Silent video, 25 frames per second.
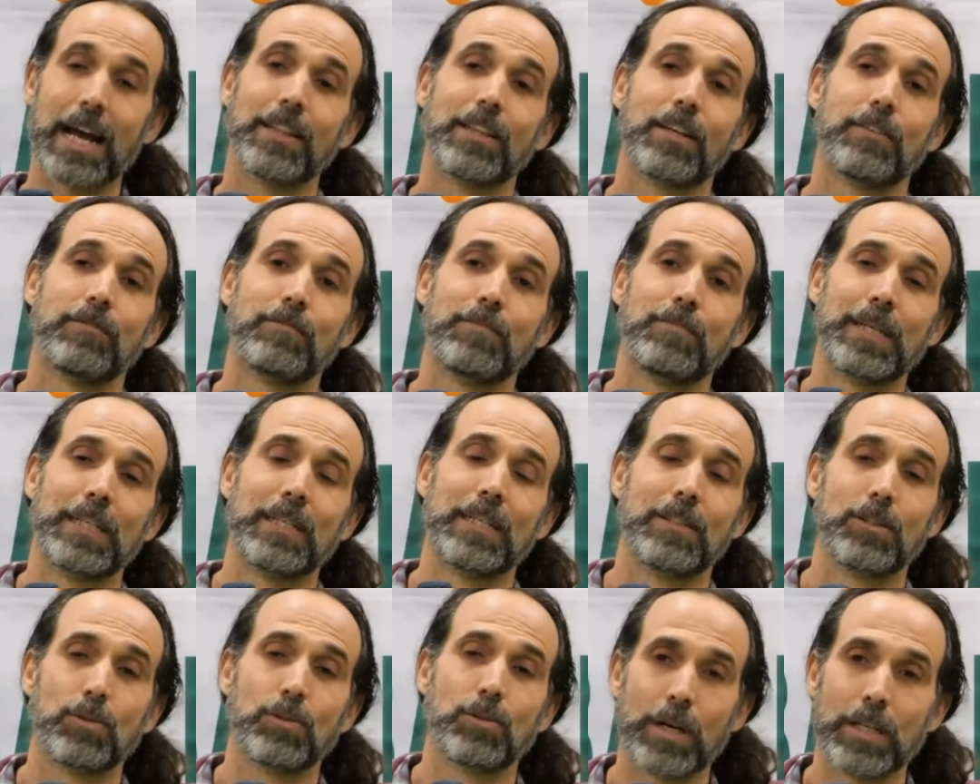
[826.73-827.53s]
And they've
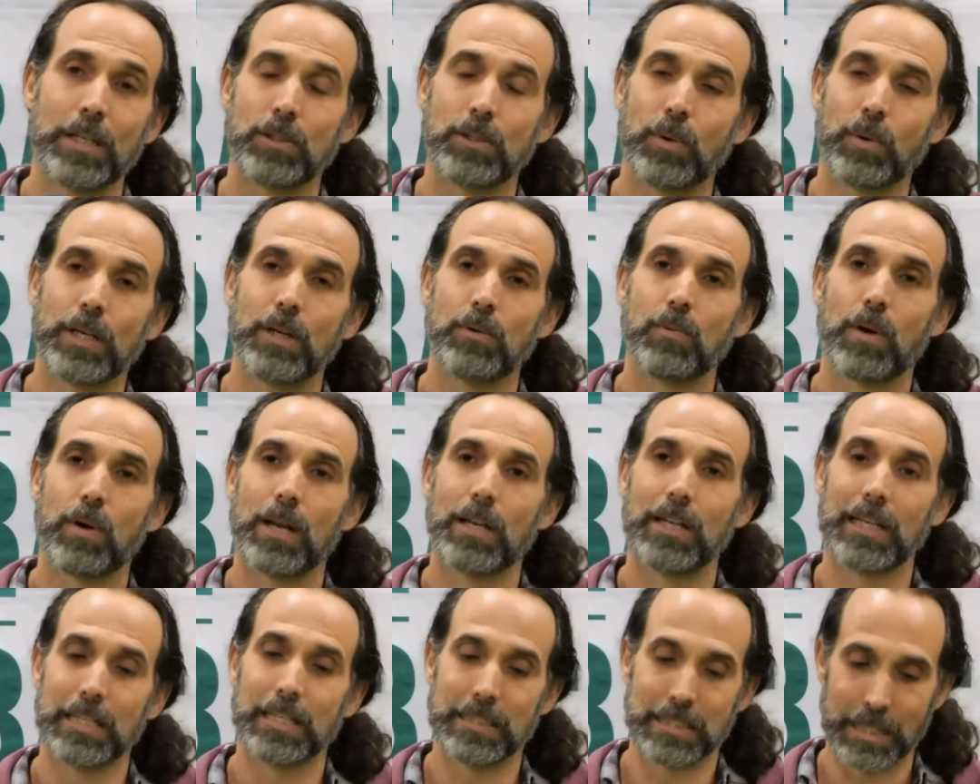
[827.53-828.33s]
been in
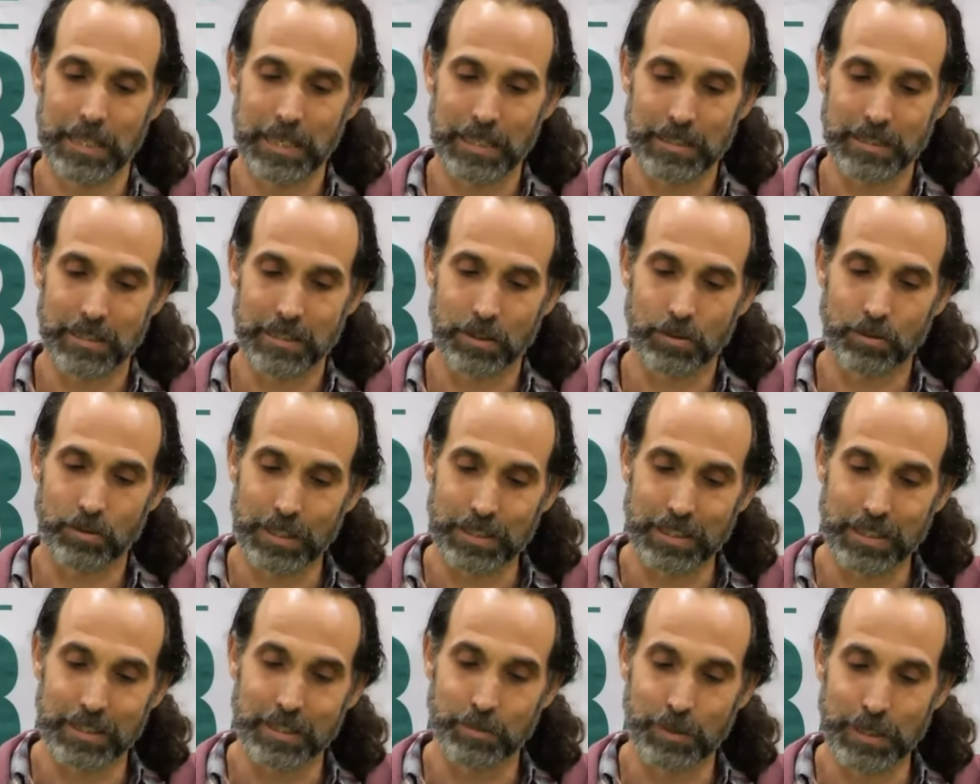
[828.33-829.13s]
2021 listed as a
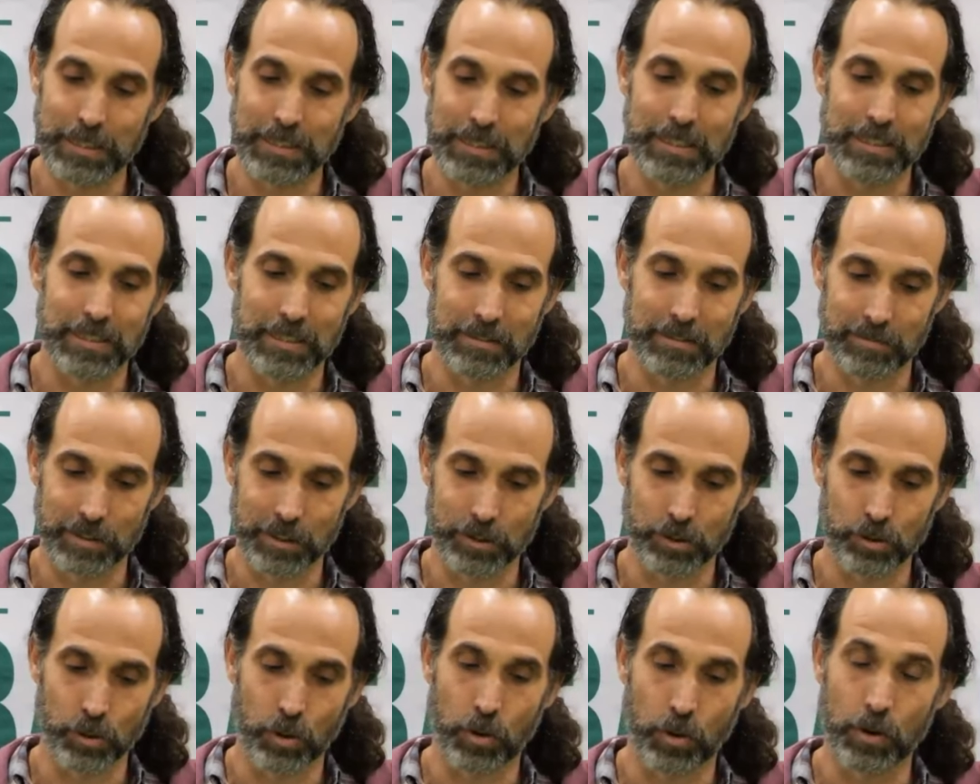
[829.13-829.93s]
threatened species in
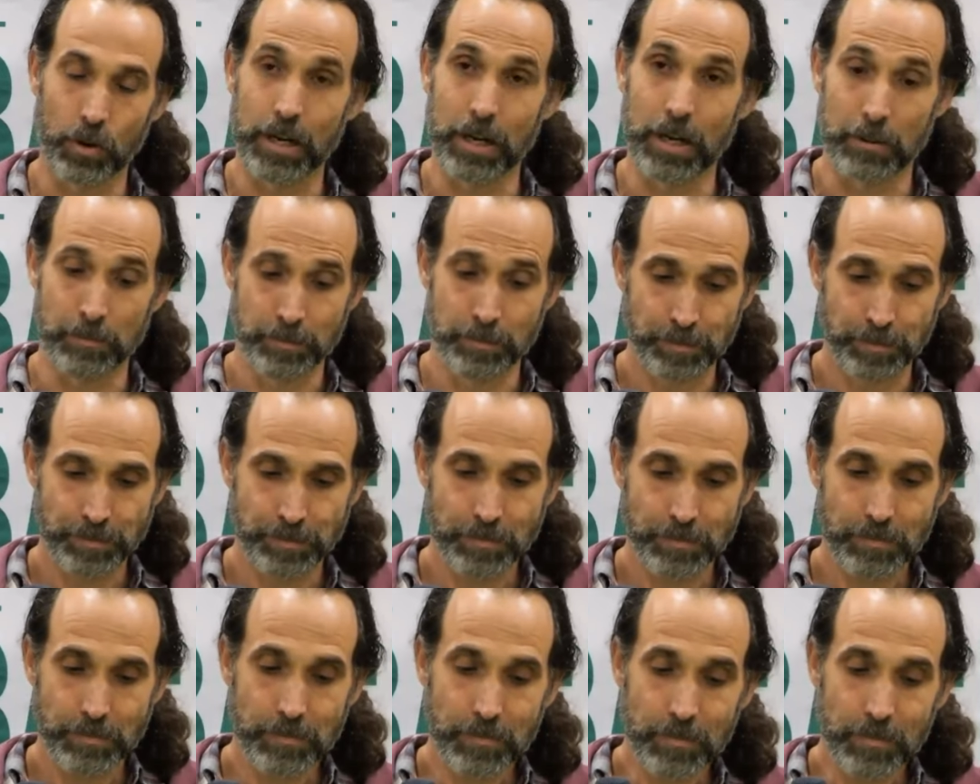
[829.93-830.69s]
Victoria.